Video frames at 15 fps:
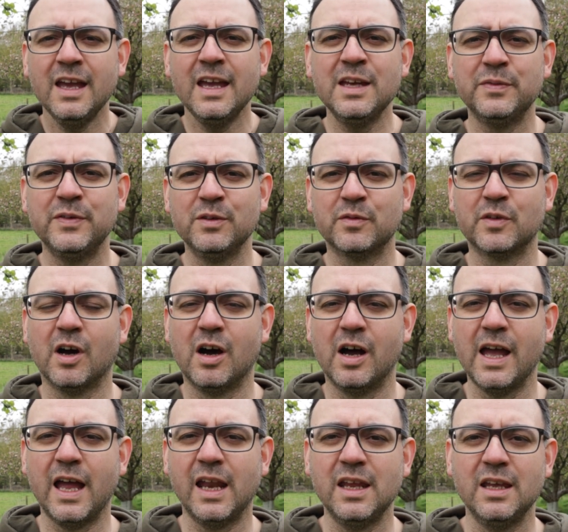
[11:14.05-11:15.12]
If you've got
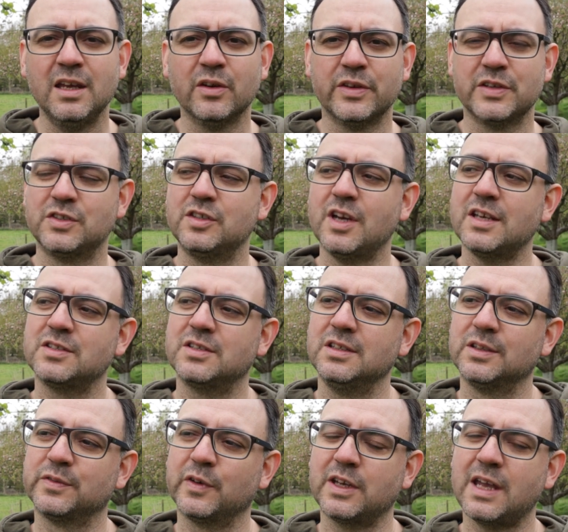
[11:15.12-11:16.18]
any other
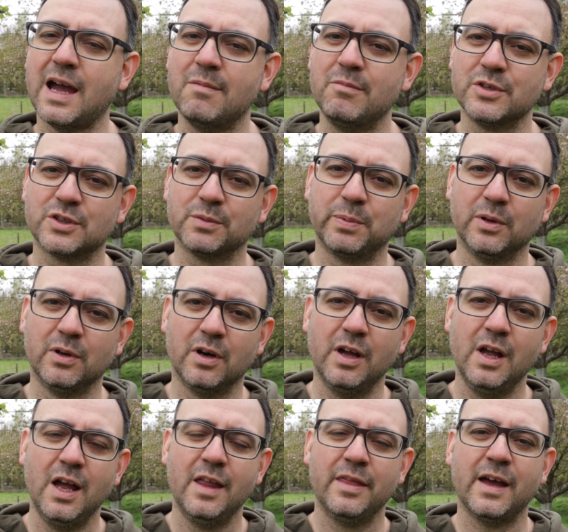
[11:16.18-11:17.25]
suggestions for camera support